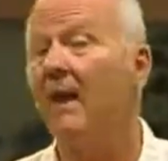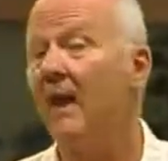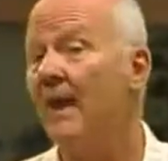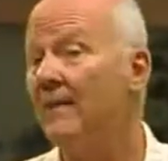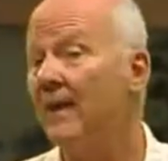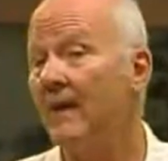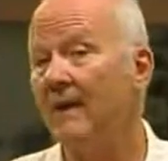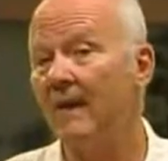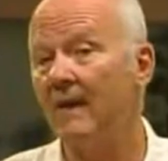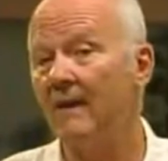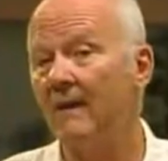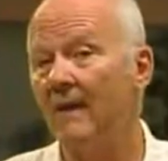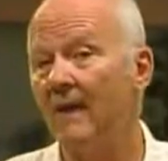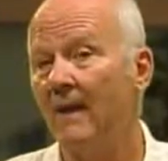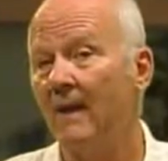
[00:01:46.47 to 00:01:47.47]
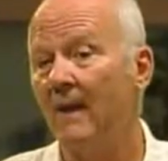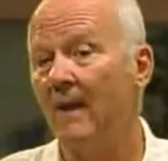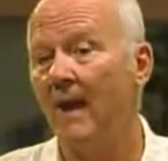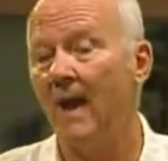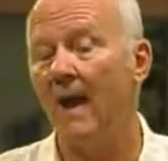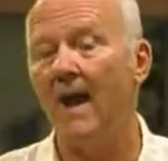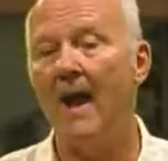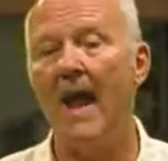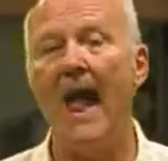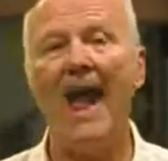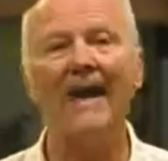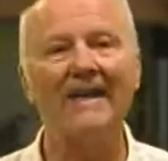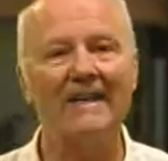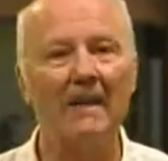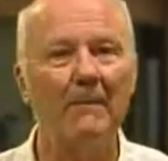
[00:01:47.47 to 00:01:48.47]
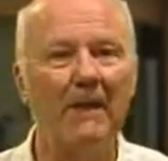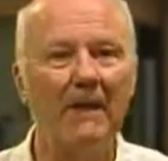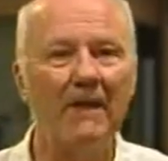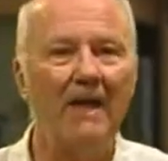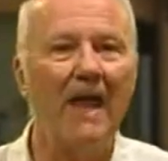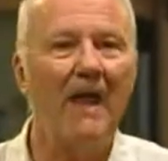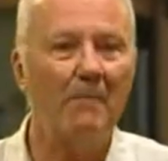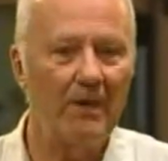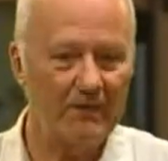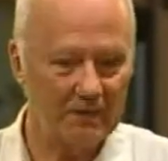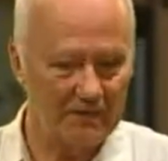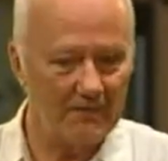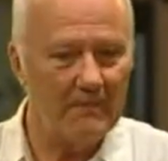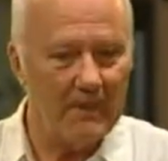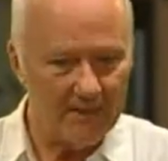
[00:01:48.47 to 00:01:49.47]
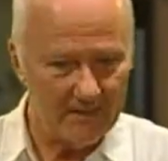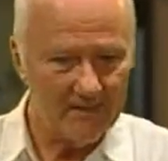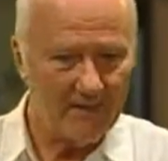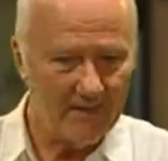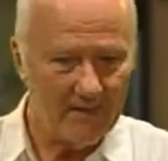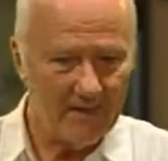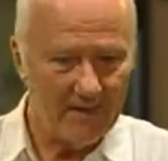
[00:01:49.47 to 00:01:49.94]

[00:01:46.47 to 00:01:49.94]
And then again, academically, I must admit